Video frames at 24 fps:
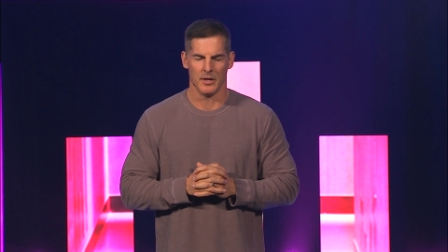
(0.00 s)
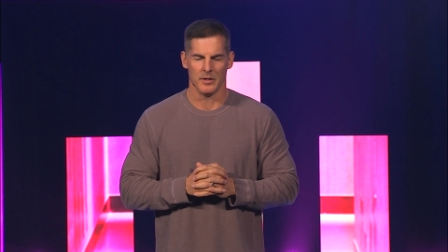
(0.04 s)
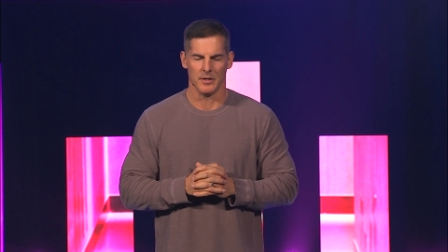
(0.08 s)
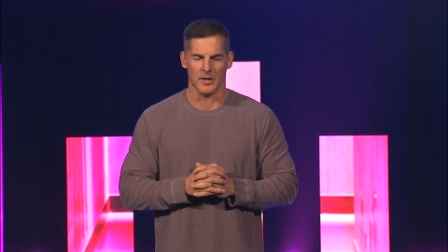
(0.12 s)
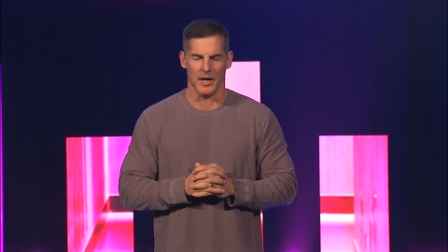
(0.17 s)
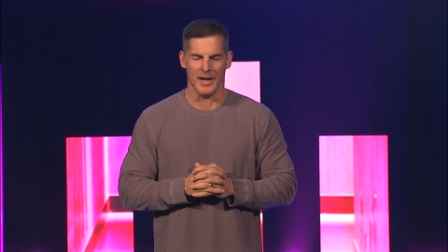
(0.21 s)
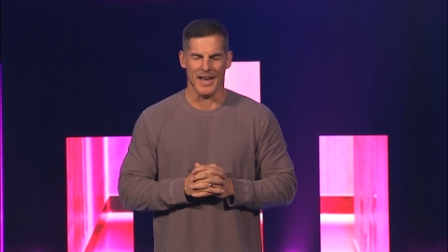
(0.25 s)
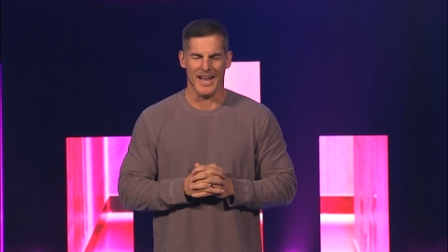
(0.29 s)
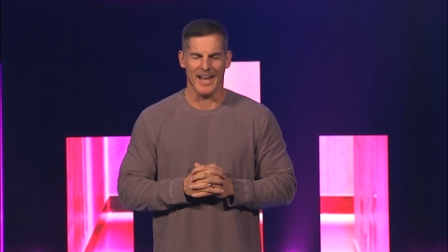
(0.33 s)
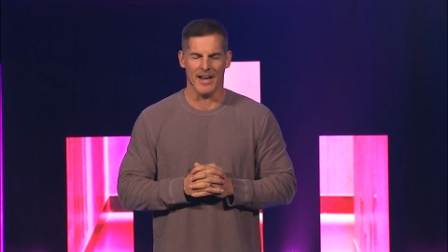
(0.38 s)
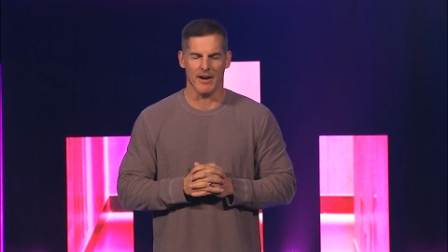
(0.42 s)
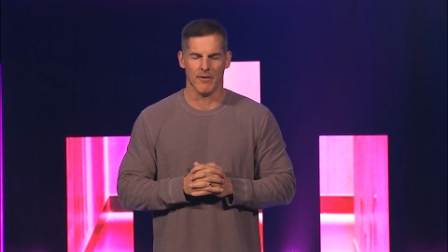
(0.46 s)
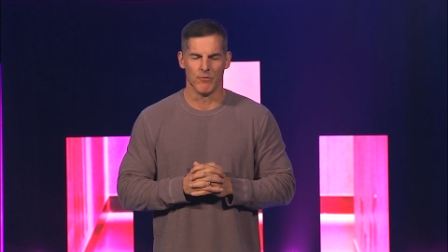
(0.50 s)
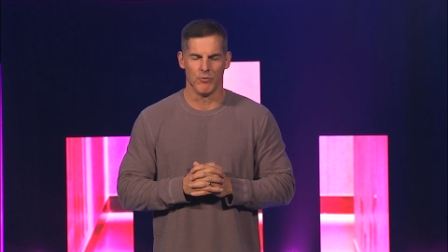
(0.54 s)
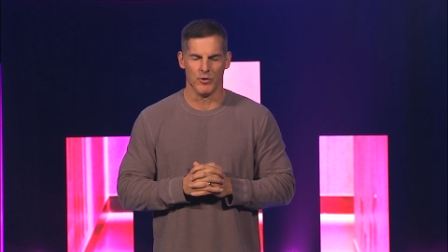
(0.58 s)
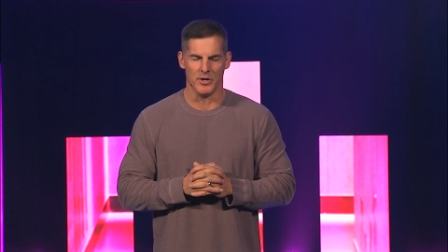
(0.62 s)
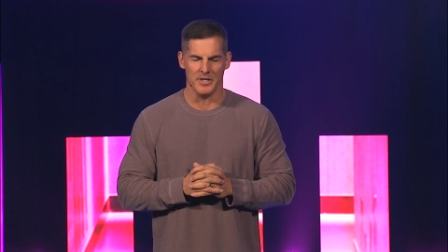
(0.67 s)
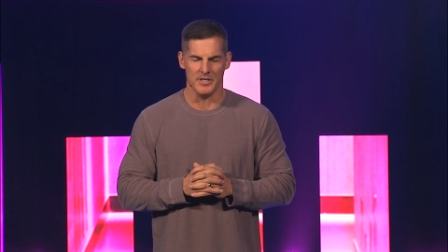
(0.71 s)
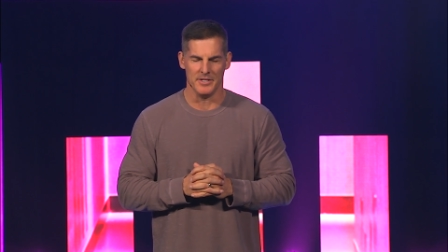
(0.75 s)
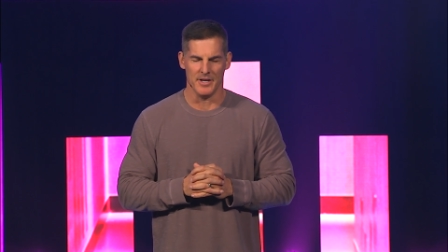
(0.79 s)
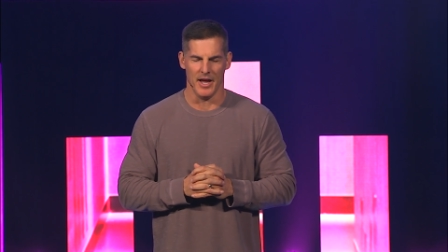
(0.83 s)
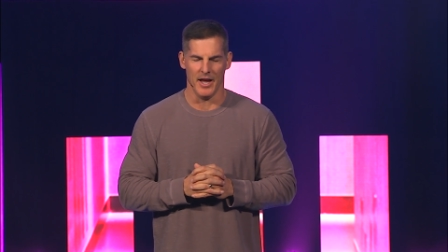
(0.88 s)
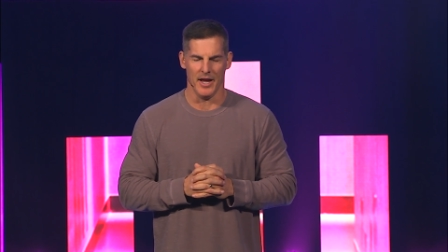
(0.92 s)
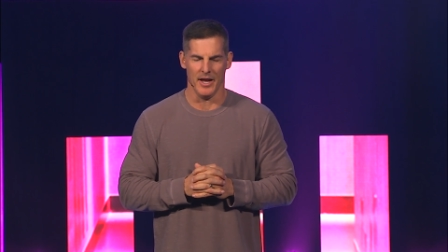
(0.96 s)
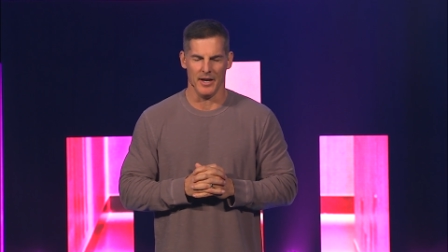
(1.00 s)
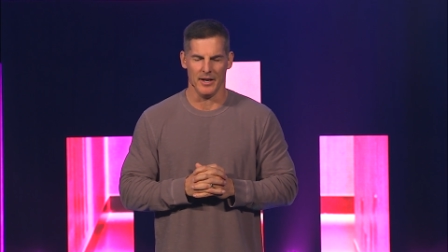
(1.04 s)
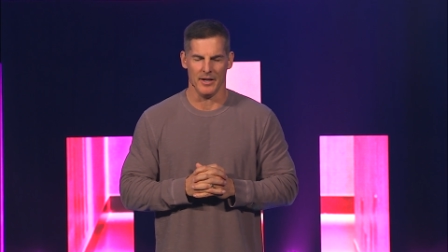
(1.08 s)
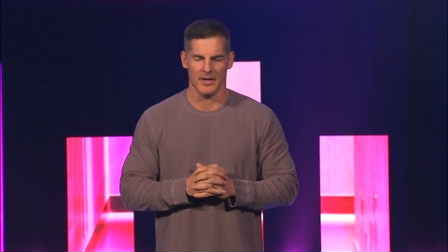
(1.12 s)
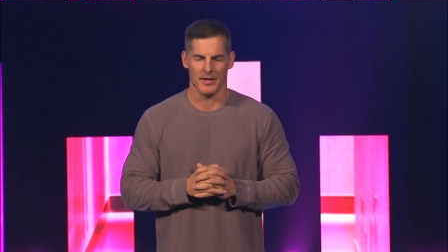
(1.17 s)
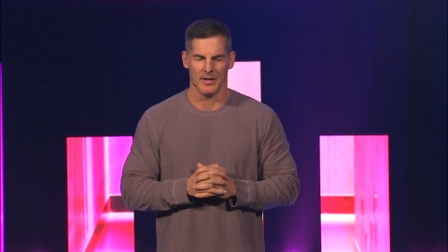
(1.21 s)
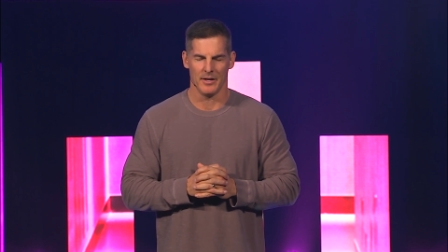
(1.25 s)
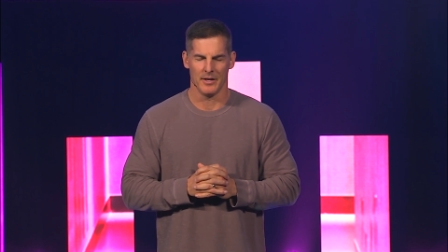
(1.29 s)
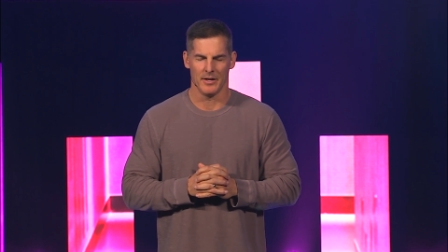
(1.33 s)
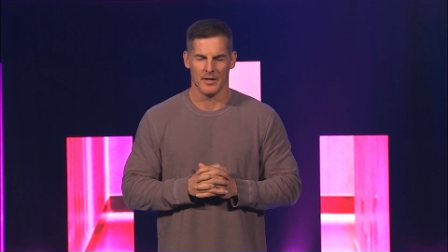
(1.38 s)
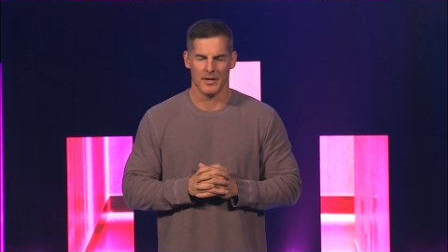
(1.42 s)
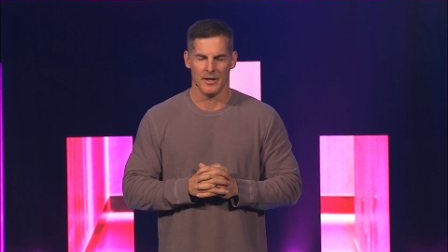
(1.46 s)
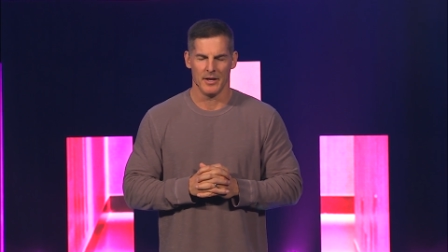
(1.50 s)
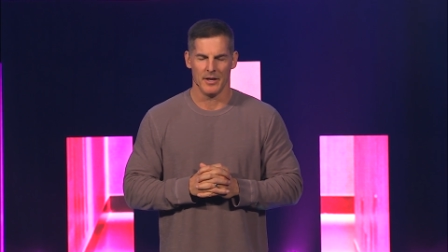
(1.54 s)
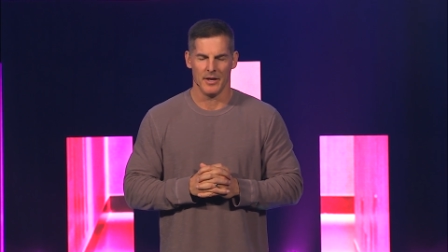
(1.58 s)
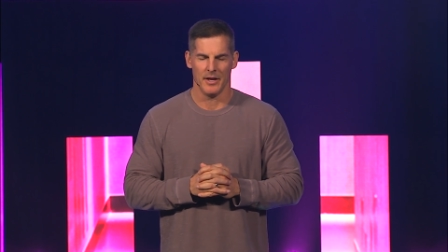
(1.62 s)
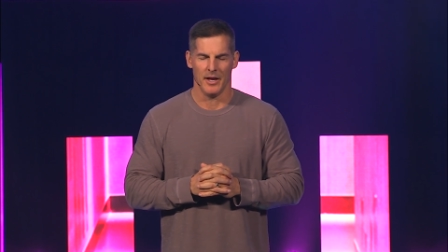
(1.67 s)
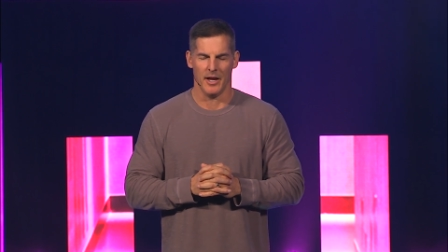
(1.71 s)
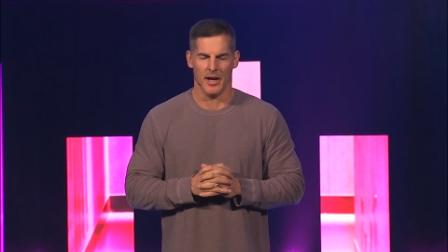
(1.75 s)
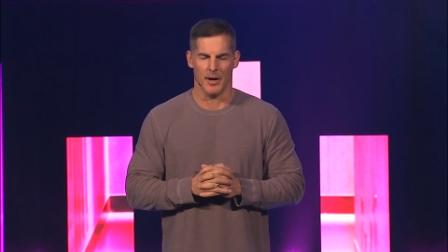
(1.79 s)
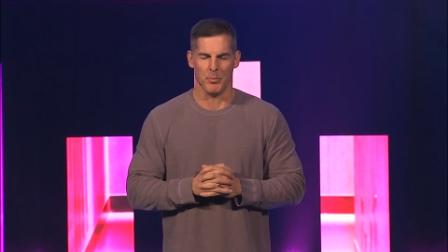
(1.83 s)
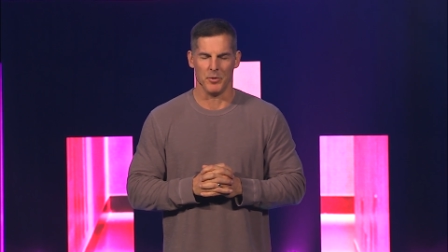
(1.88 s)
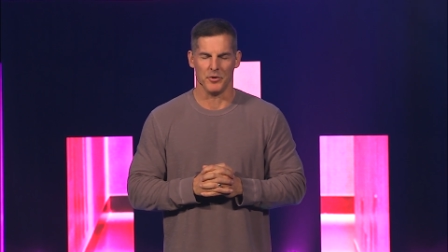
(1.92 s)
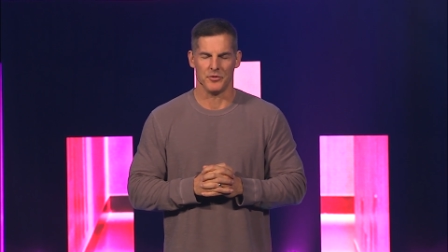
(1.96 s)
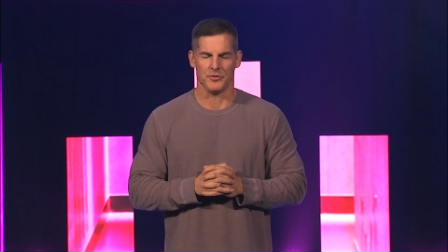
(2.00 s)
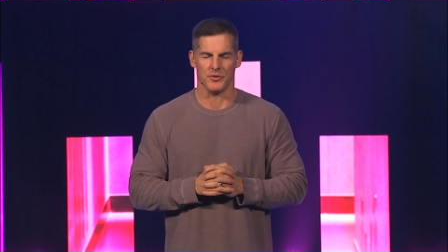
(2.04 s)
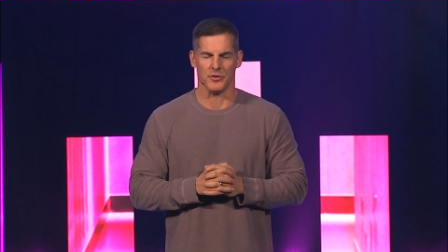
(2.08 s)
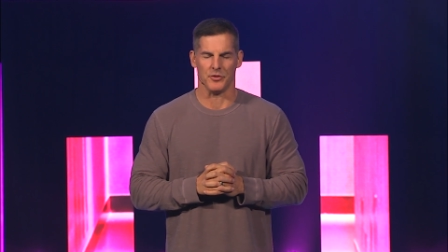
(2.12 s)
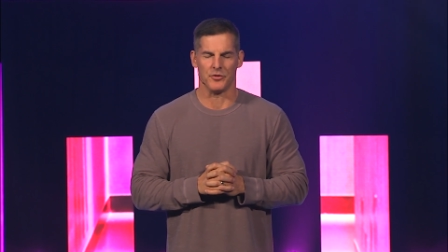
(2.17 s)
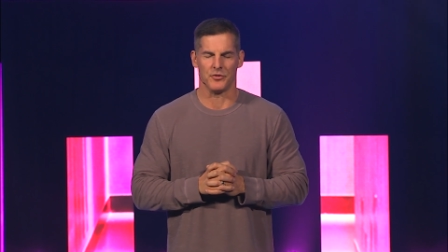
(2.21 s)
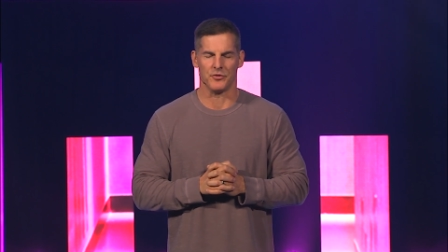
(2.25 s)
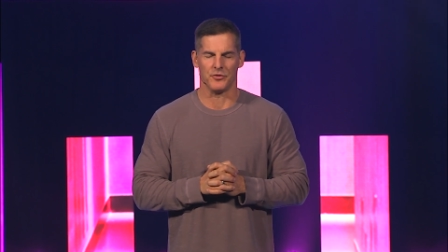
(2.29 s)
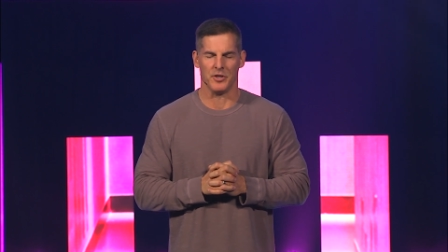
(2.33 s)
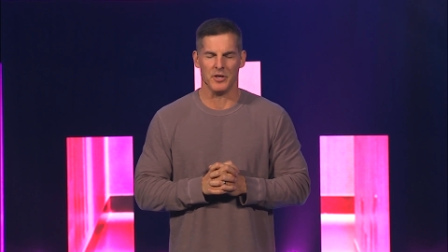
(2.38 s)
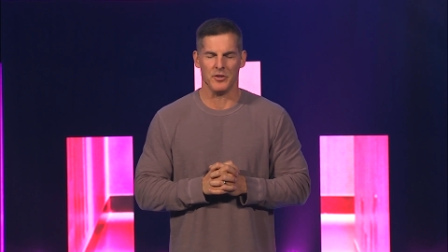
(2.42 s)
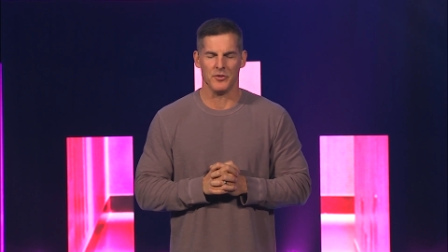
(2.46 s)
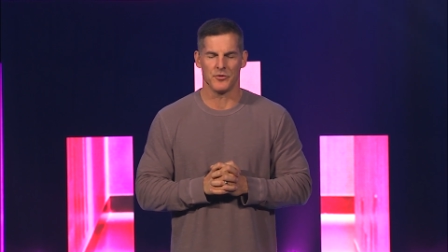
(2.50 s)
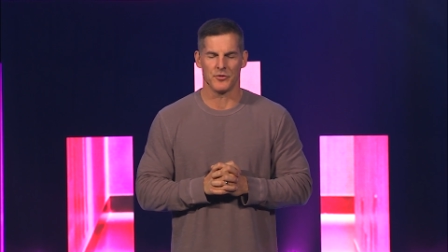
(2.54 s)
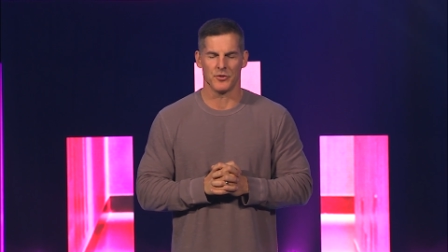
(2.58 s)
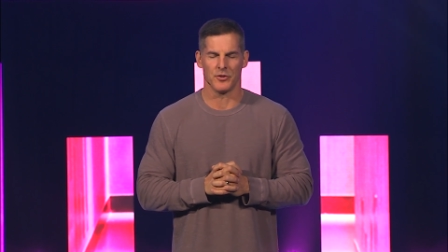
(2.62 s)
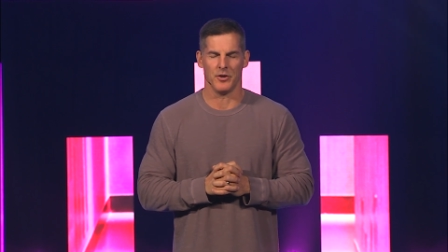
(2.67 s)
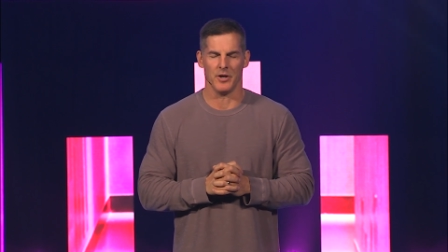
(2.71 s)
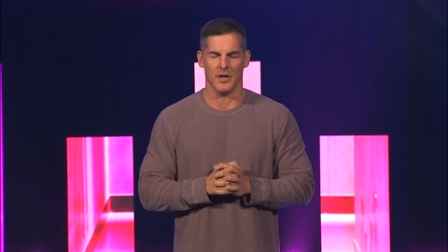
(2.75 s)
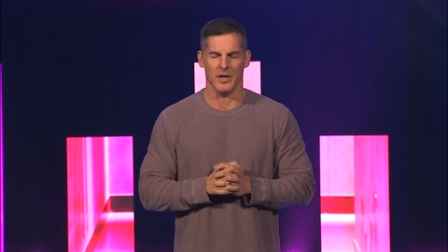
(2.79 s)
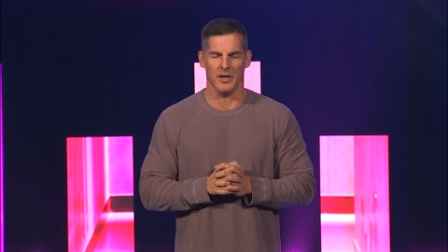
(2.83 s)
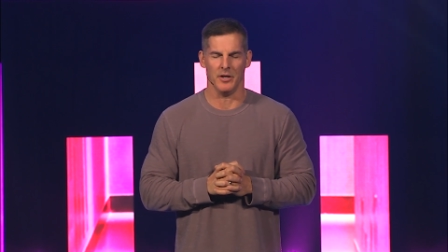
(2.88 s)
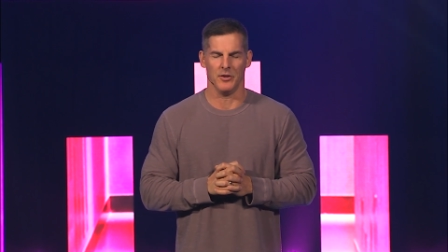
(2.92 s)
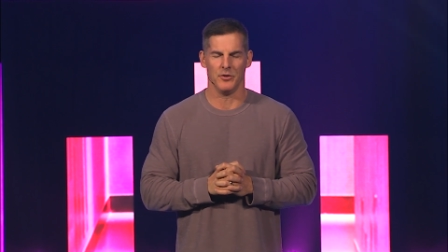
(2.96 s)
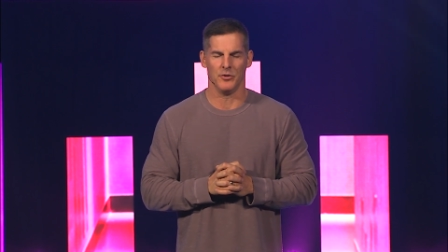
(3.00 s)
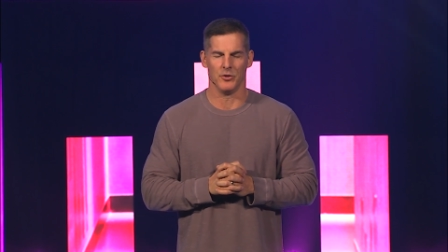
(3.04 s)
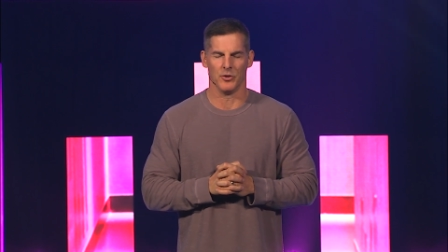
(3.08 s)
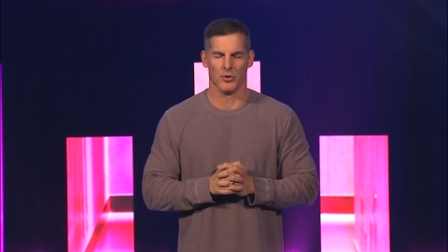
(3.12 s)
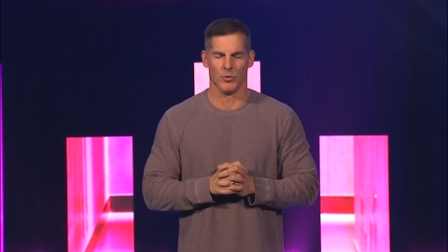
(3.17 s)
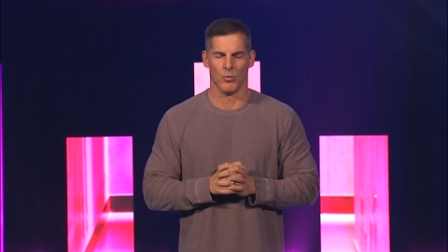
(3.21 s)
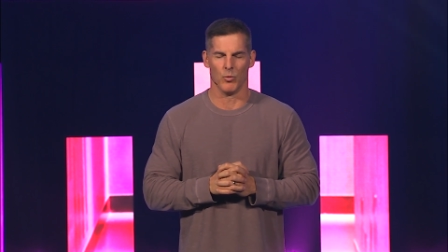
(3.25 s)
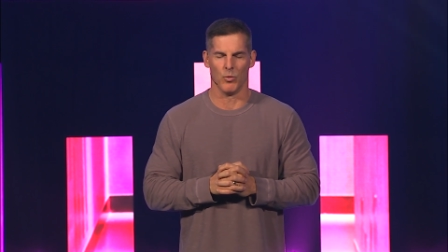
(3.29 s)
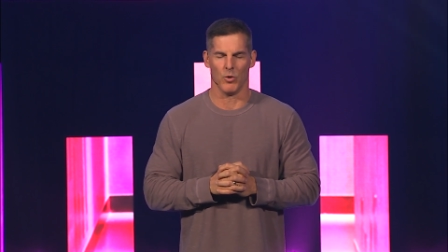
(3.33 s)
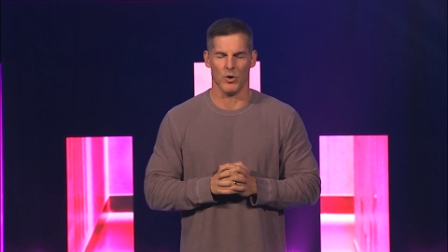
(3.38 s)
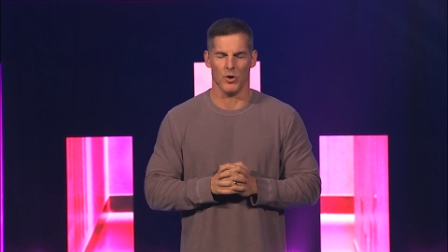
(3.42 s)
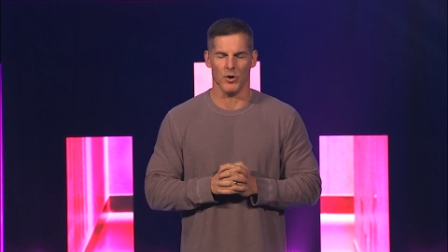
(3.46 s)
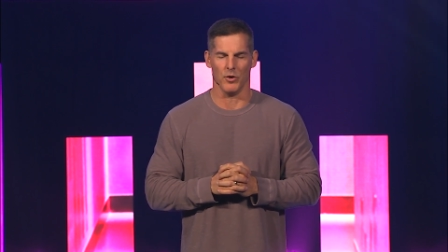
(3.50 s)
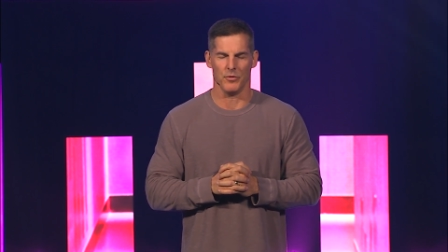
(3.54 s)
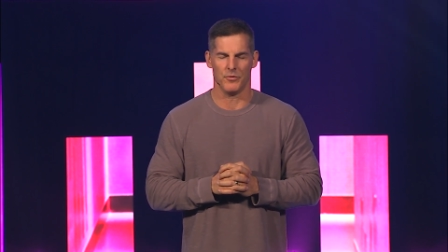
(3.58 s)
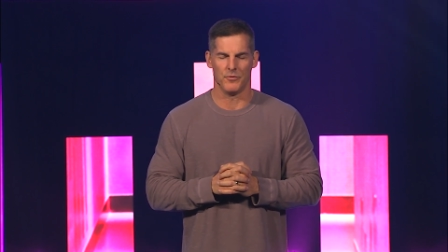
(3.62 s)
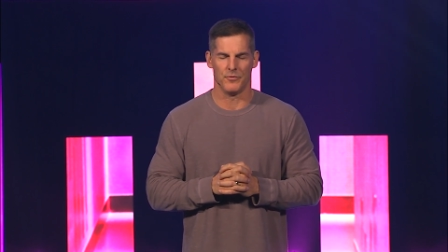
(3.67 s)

God, every day, help us to center in your word,